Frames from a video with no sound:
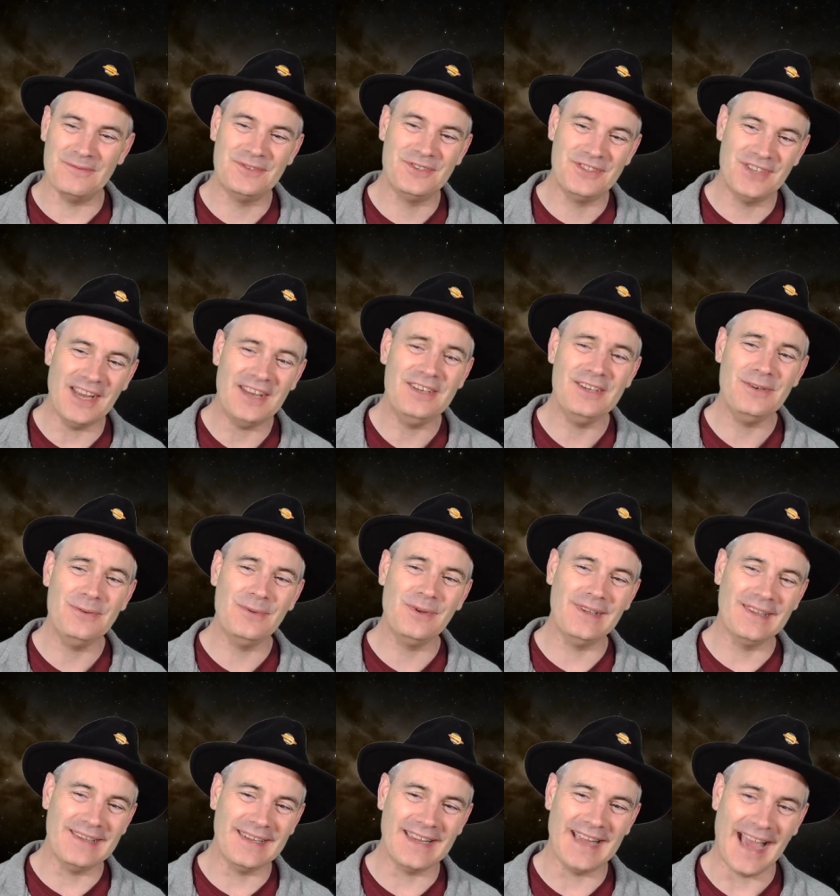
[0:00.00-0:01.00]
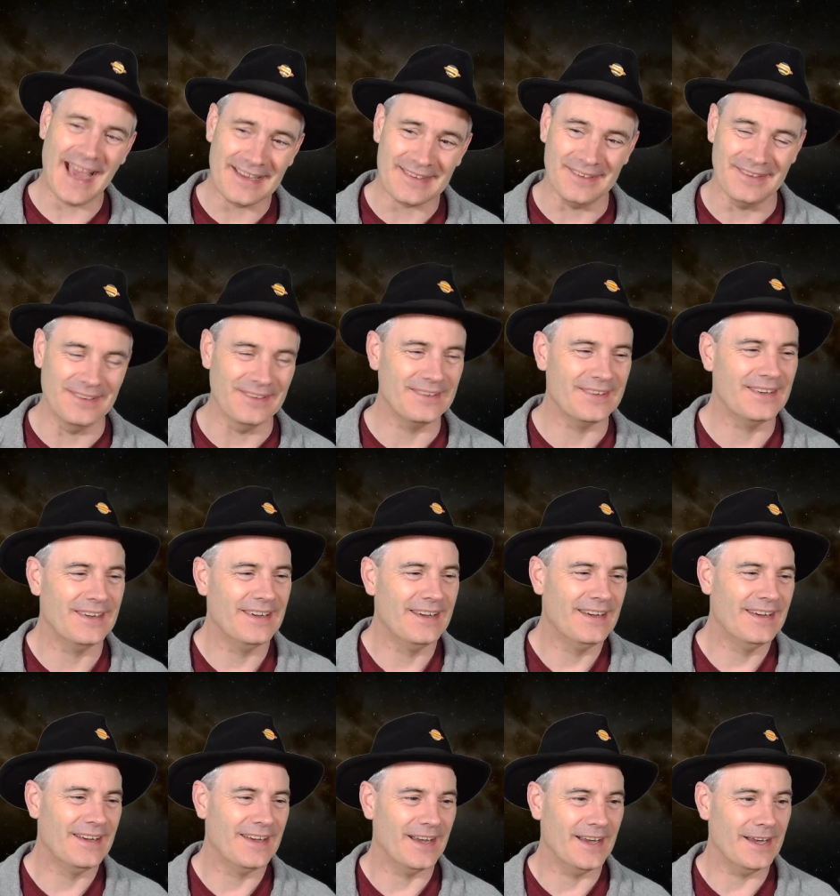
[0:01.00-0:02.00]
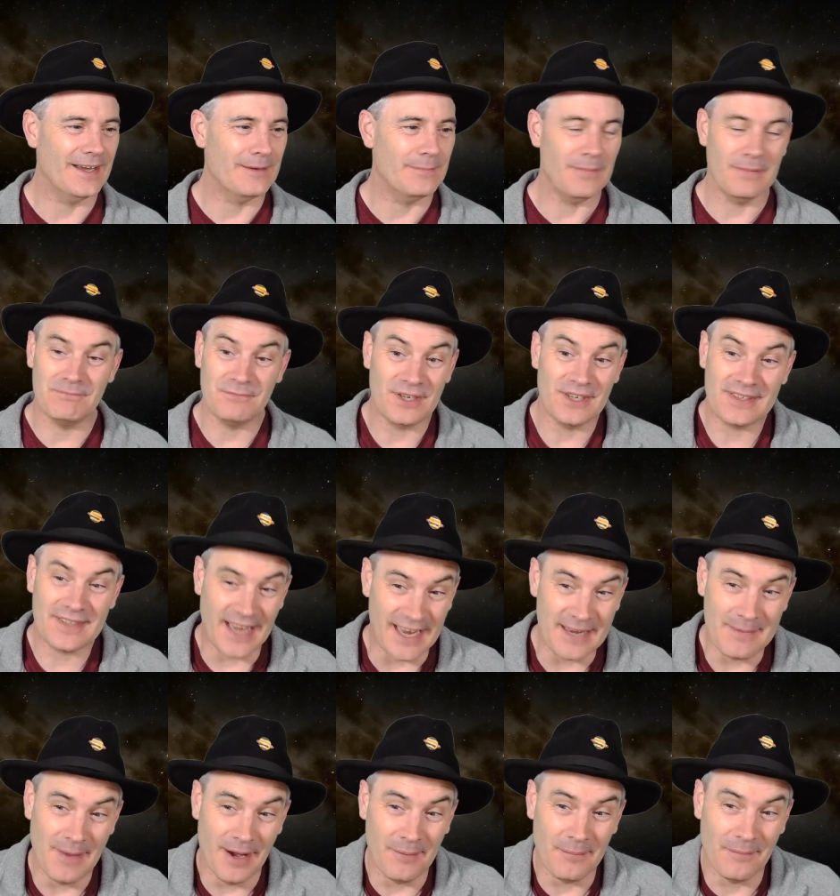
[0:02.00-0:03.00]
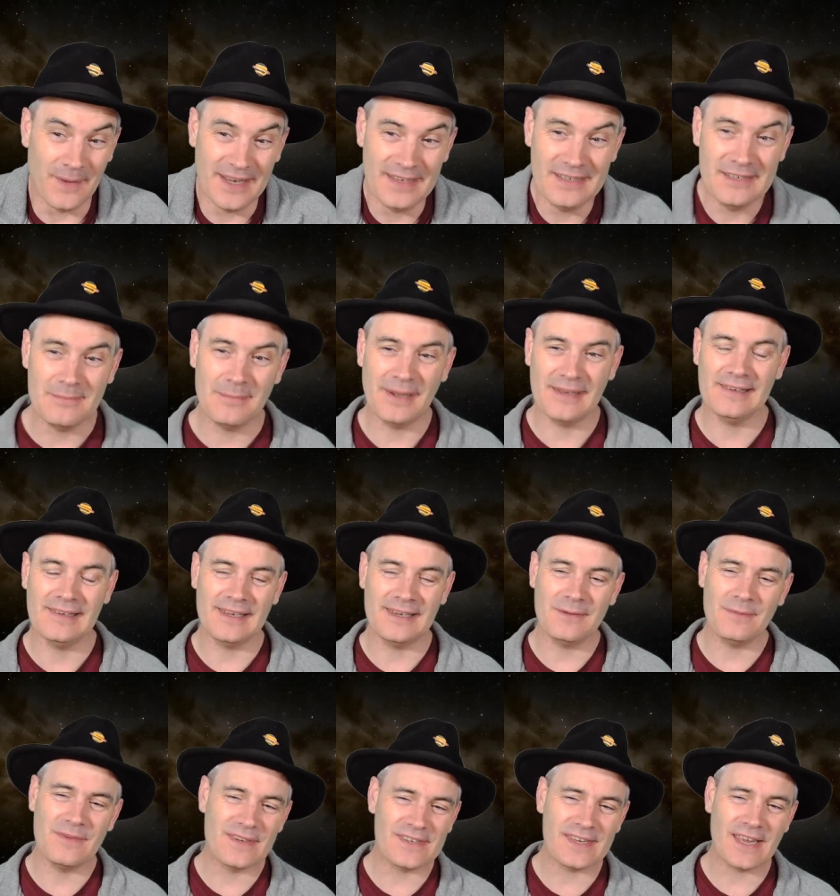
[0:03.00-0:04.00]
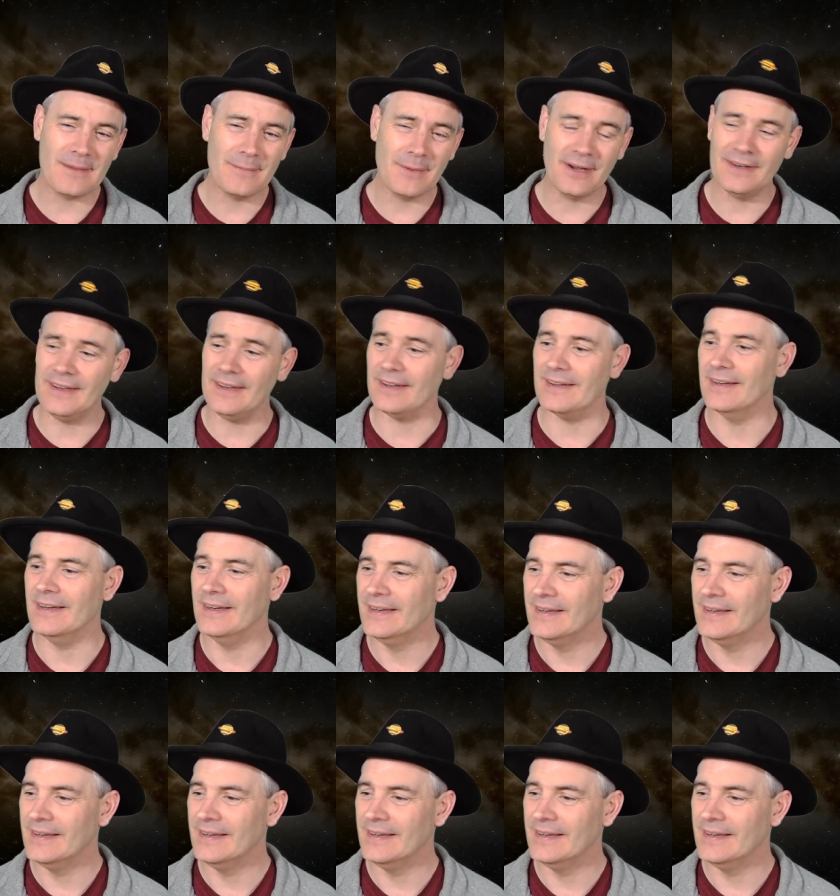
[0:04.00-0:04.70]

genuinely hadn't. Just came up independently with the same idea.